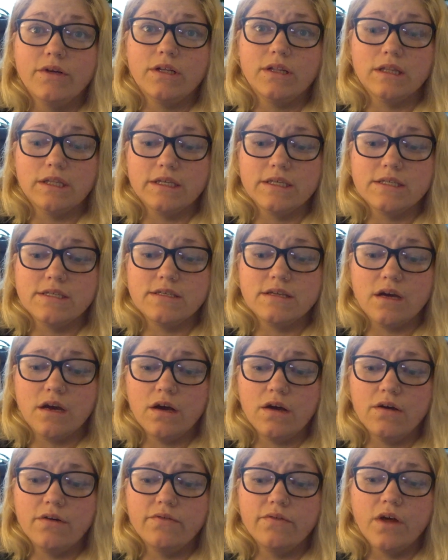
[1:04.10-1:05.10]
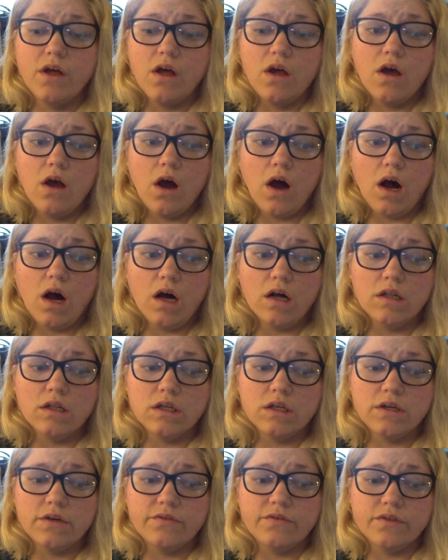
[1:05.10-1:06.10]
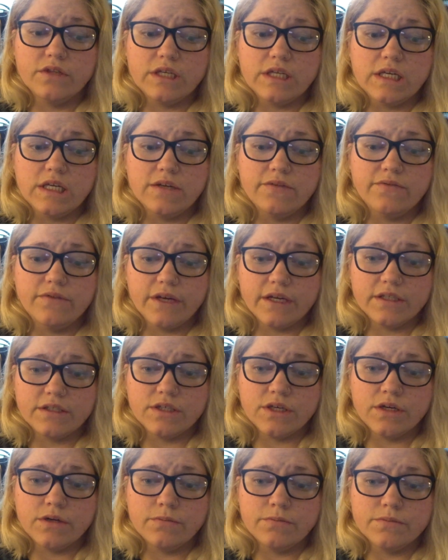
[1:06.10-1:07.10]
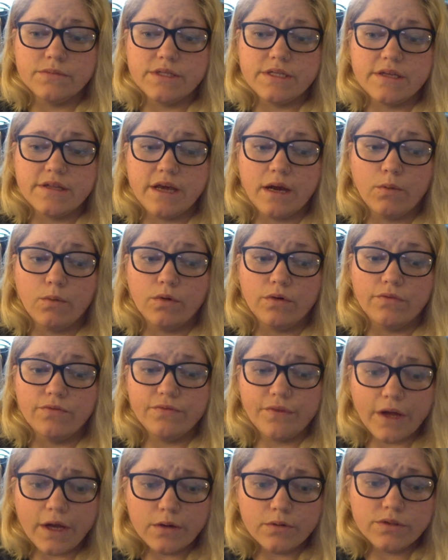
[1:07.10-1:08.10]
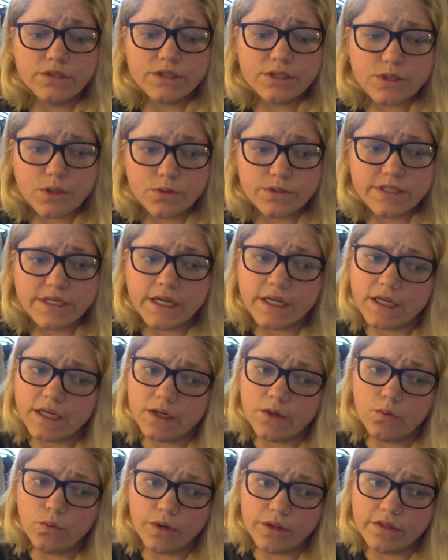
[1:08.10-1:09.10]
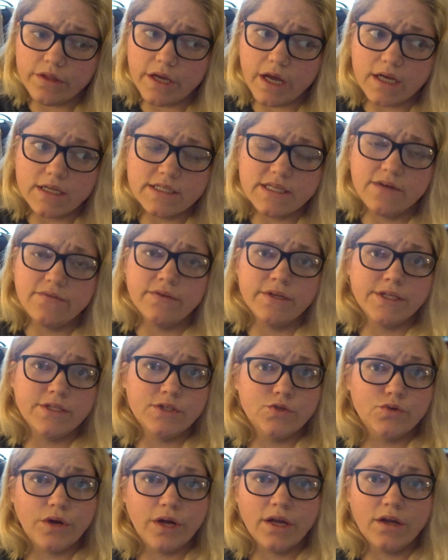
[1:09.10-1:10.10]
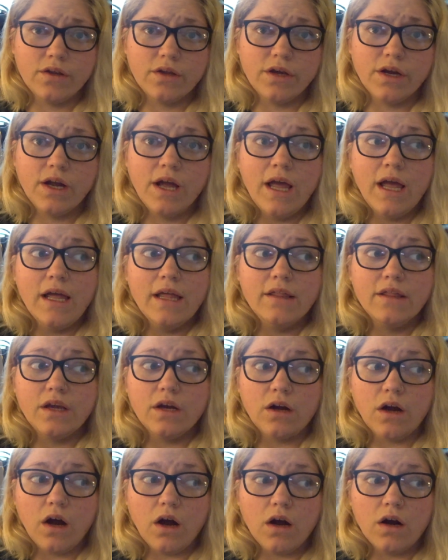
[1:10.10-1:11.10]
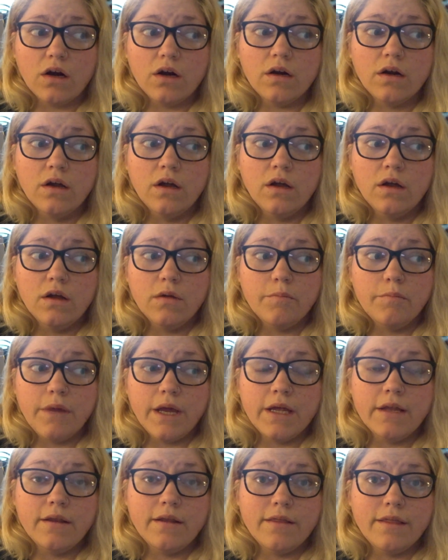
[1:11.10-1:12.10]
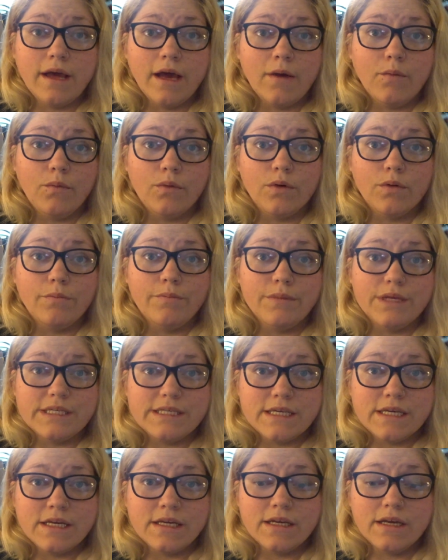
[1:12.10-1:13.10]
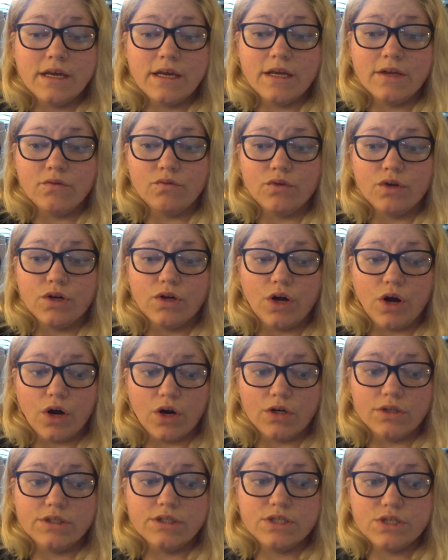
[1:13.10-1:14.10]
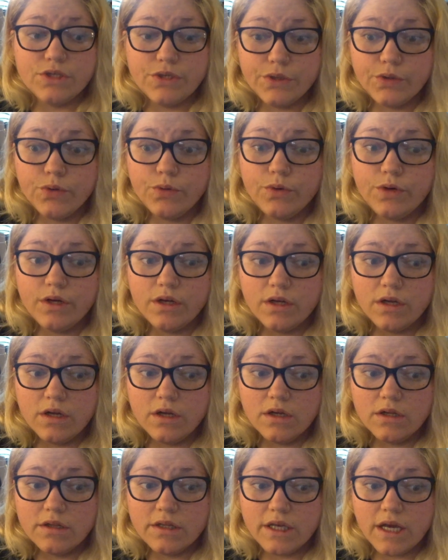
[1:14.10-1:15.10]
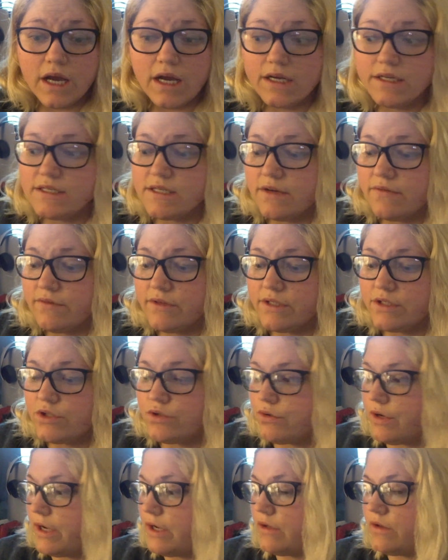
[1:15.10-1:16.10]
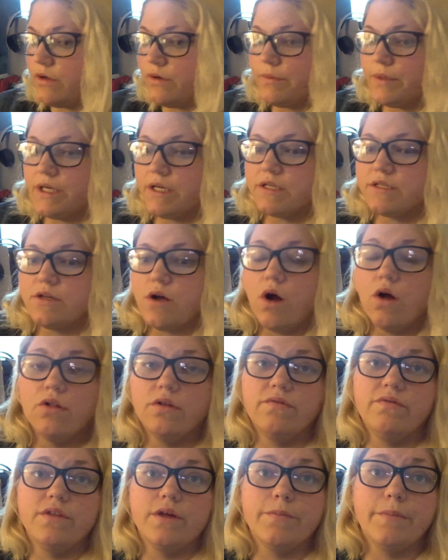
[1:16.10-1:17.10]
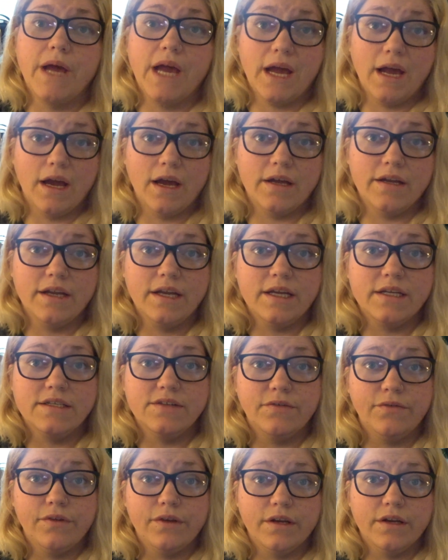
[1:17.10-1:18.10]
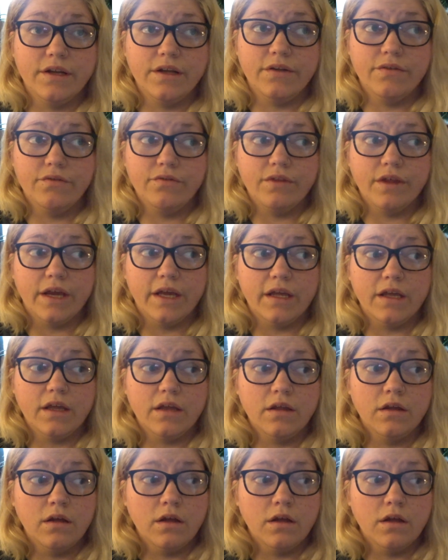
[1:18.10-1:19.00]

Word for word: a list of all of the victims that were found associated with the I-70 Strangler. There are men that were missing in regards to the I-70 Strangler because all of them had a definitive, like,